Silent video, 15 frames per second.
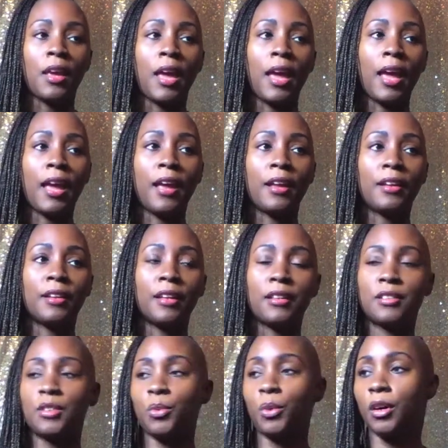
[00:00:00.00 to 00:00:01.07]
And
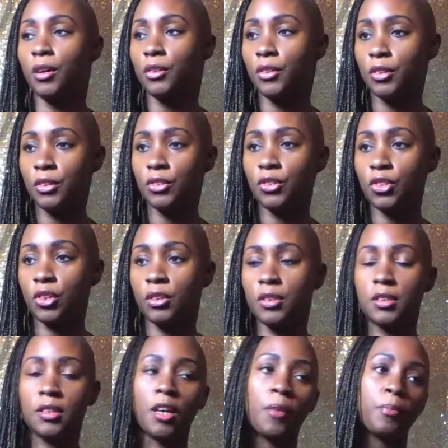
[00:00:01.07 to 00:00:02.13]
it's, well, the insurance
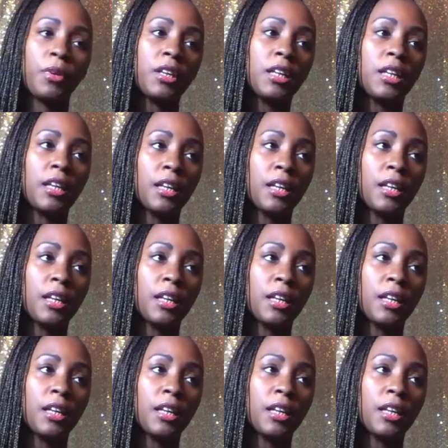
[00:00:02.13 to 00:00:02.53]
company